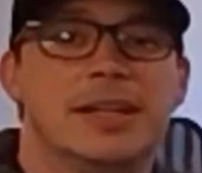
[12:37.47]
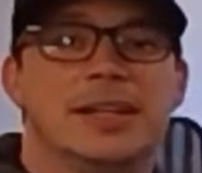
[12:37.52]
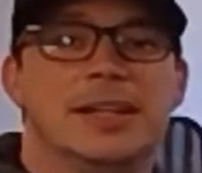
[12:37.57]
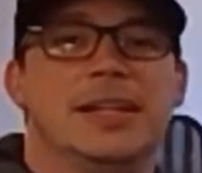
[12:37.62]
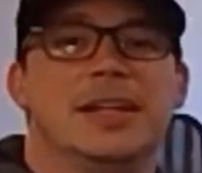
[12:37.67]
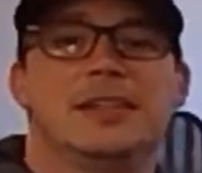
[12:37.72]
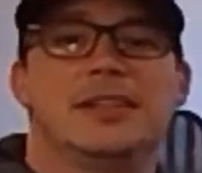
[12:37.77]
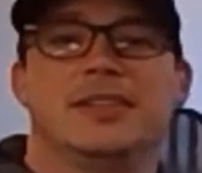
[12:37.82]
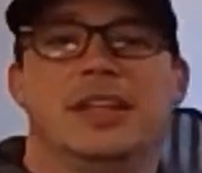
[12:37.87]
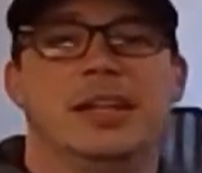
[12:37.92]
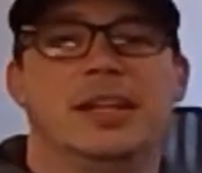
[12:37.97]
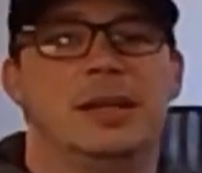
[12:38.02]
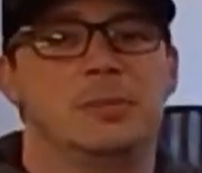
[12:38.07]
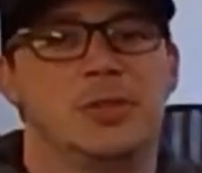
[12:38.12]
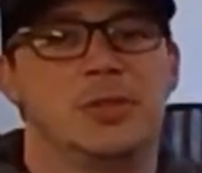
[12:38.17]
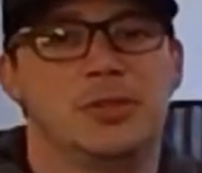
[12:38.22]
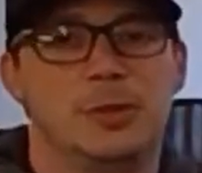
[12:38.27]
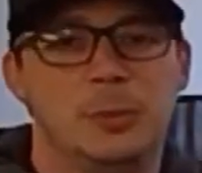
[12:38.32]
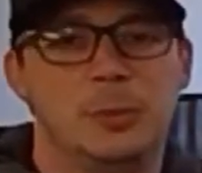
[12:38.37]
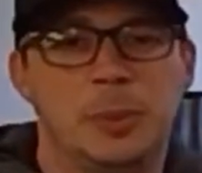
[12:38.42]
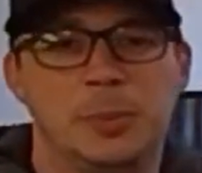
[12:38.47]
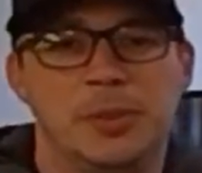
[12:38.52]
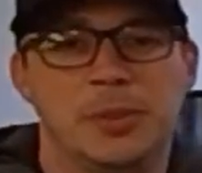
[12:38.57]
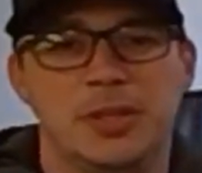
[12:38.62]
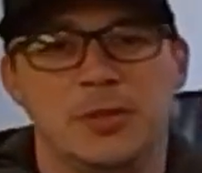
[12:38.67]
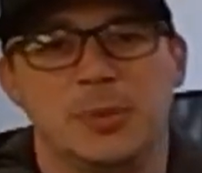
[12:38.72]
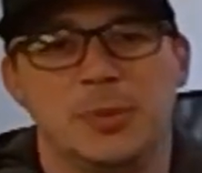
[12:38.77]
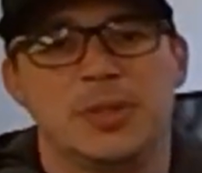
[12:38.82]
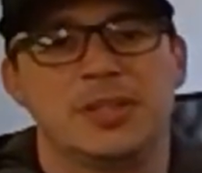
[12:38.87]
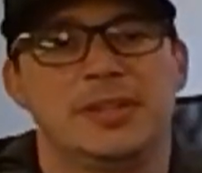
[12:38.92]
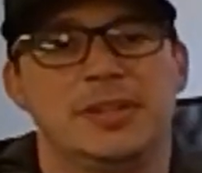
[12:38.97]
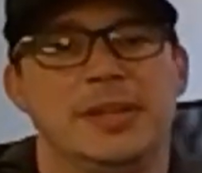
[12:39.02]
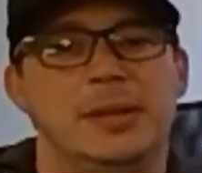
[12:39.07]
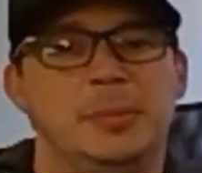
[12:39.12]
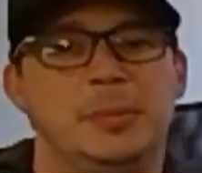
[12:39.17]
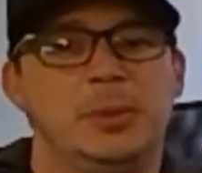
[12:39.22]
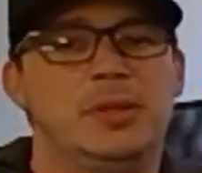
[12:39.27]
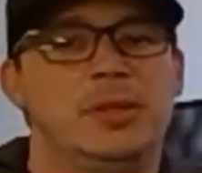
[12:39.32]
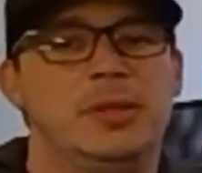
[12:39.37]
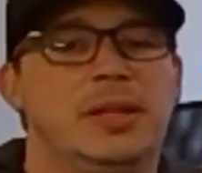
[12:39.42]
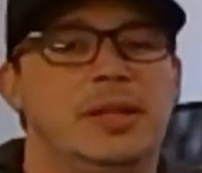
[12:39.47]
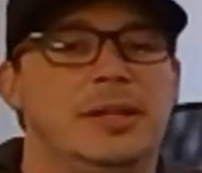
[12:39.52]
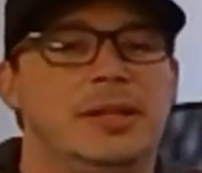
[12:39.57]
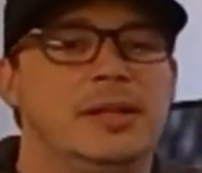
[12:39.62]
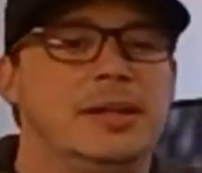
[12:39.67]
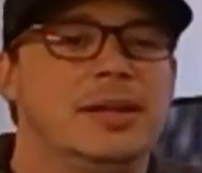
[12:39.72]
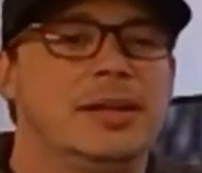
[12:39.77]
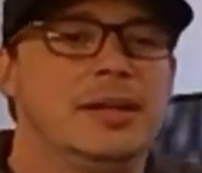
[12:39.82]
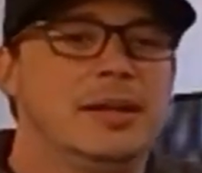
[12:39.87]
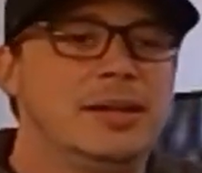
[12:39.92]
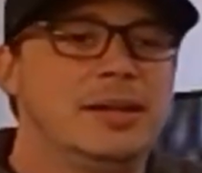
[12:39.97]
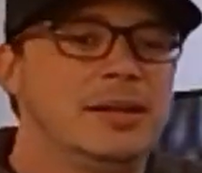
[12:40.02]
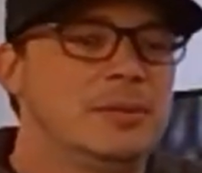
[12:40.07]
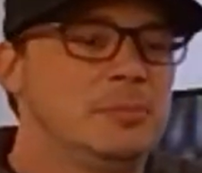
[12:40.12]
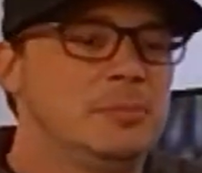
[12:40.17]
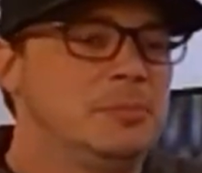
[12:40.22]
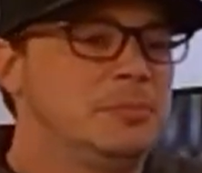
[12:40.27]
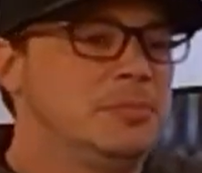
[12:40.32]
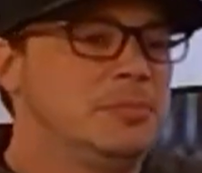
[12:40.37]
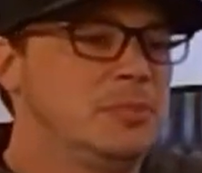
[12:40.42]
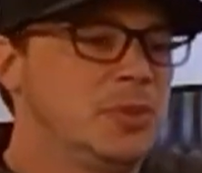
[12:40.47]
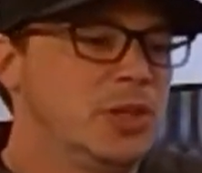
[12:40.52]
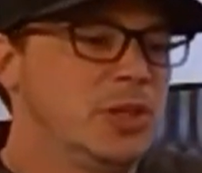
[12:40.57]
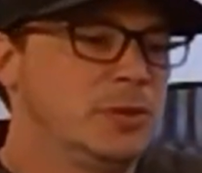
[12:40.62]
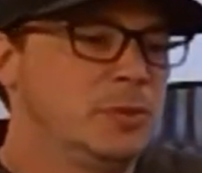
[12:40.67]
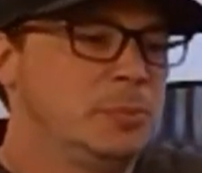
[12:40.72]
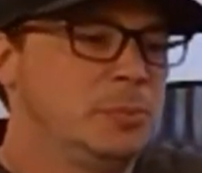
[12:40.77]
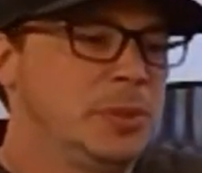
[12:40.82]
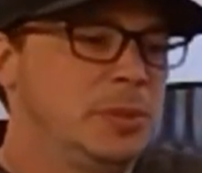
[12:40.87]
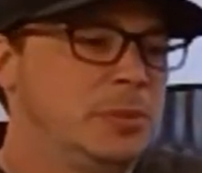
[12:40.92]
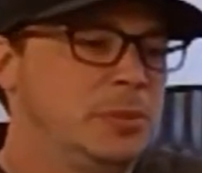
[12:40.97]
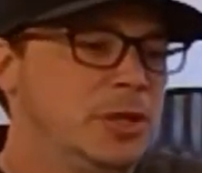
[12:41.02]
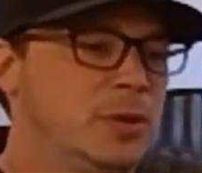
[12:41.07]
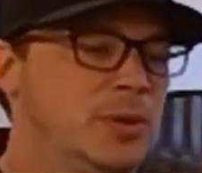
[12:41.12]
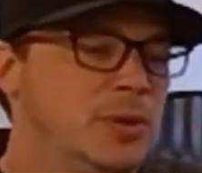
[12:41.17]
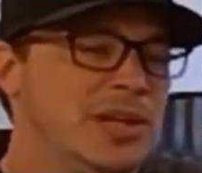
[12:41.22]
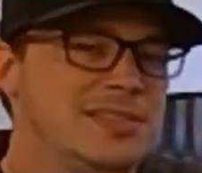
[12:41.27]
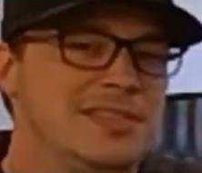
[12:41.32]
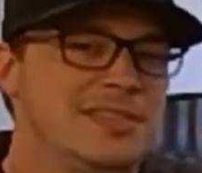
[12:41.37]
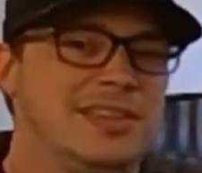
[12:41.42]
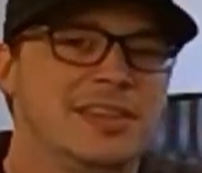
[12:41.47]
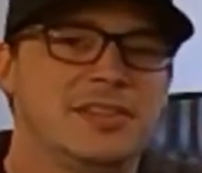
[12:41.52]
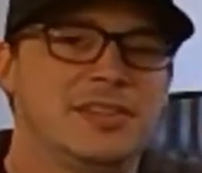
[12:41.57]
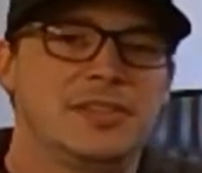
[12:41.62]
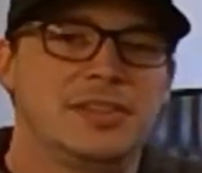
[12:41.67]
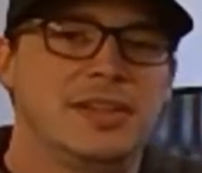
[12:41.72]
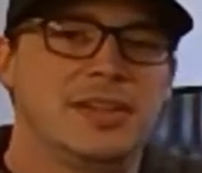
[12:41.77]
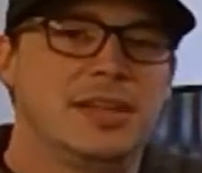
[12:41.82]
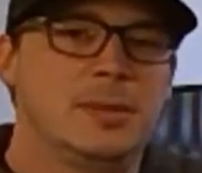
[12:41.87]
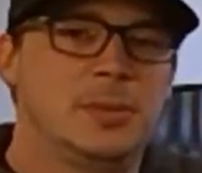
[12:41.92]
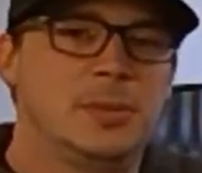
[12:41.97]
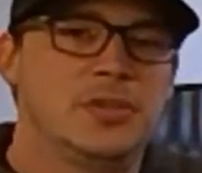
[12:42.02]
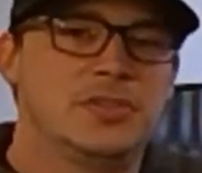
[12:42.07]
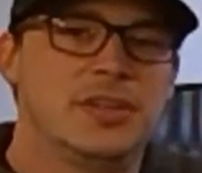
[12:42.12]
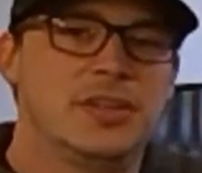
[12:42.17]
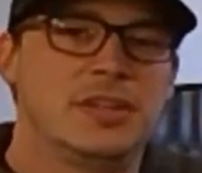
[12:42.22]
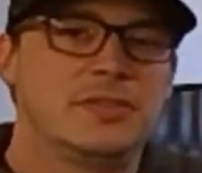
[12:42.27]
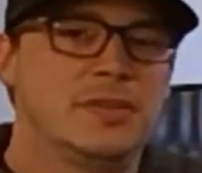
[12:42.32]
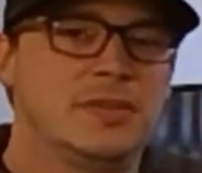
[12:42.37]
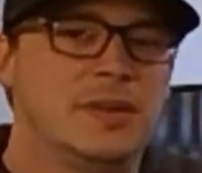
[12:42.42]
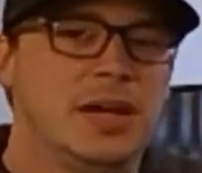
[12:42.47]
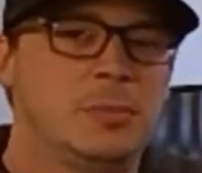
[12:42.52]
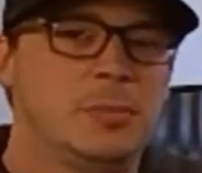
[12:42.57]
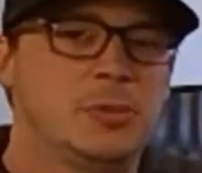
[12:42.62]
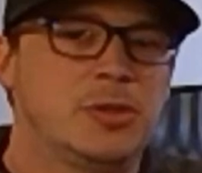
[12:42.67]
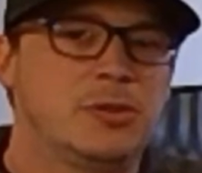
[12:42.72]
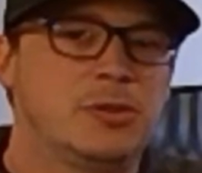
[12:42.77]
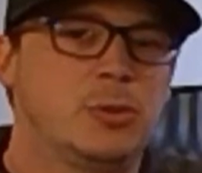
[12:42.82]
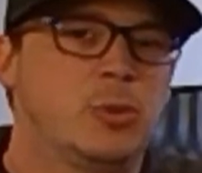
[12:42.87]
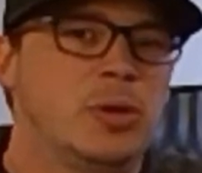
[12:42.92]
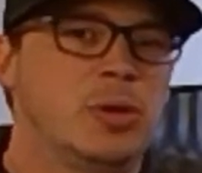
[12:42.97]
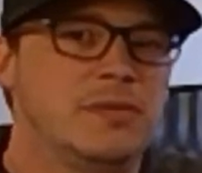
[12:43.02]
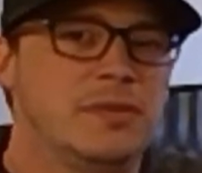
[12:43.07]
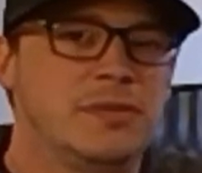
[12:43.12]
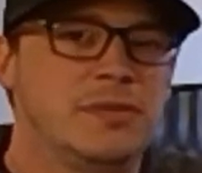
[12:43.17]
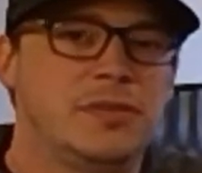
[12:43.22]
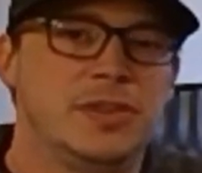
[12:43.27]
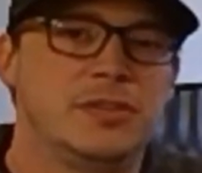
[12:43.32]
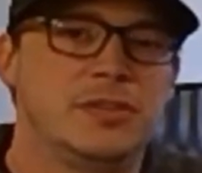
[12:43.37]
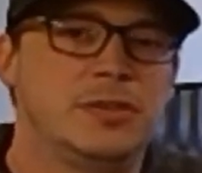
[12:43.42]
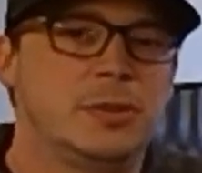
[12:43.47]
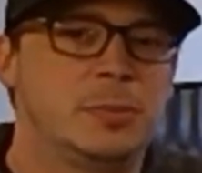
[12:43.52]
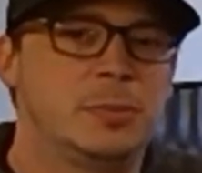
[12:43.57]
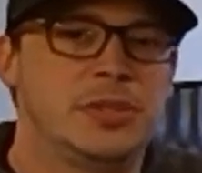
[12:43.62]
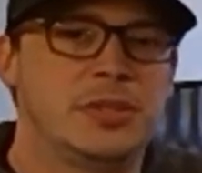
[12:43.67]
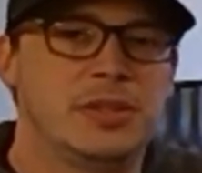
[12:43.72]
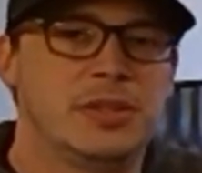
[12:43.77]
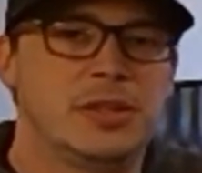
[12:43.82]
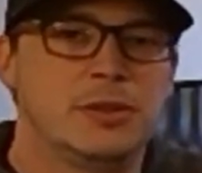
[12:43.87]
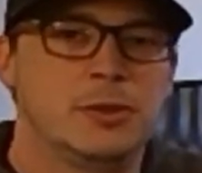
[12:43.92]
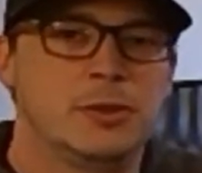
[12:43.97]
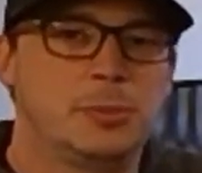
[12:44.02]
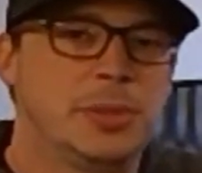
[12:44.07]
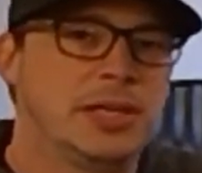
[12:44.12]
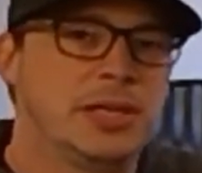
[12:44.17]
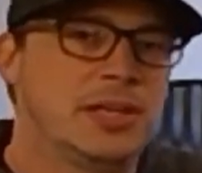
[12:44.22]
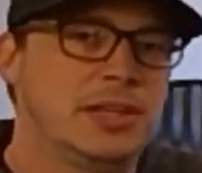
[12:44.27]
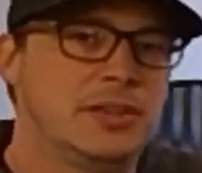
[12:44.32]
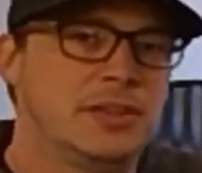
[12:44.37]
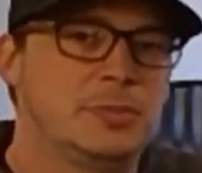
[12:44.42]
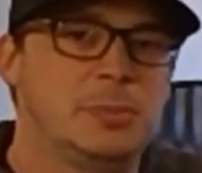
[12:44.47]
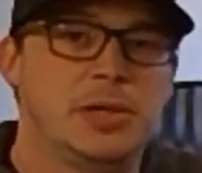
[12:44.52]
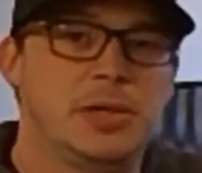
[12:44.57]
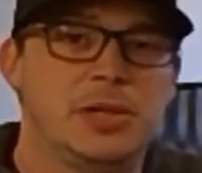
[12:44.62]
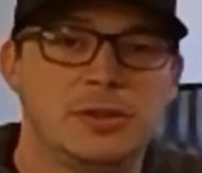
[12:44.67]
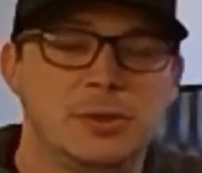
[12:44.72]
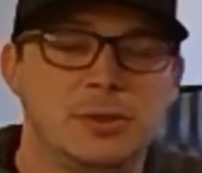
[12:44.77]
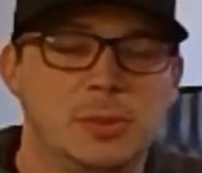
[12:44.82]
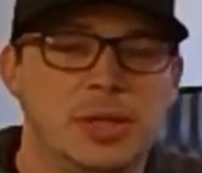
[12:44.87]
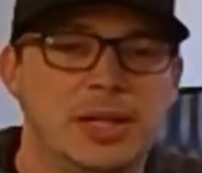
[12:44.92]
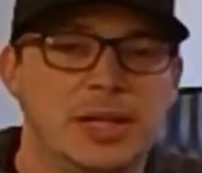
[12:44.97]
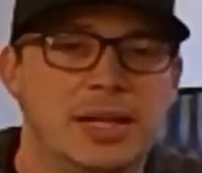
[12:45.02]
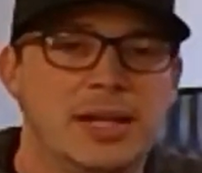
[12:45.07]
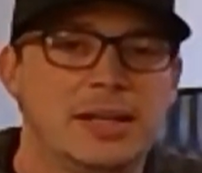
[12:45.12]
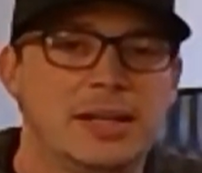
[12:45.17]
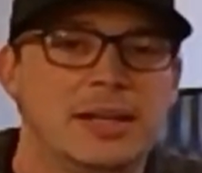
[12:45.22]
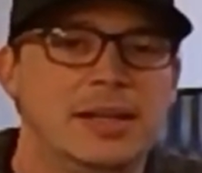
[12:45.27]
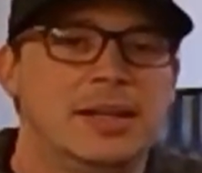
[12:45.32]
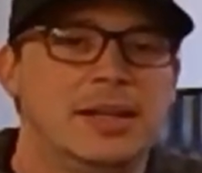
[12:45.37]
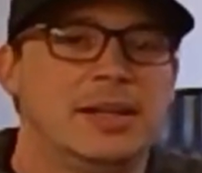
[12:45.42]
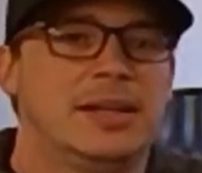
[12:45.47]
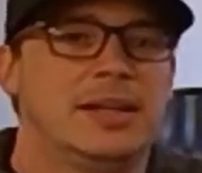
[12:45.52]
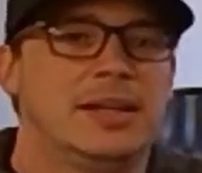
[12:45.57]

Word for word: uh, like I said, I'm just super pleased with the table. Uh, you know, BBO has tons of tables, tons of options for whatever fits your particular space, budget, whatnot.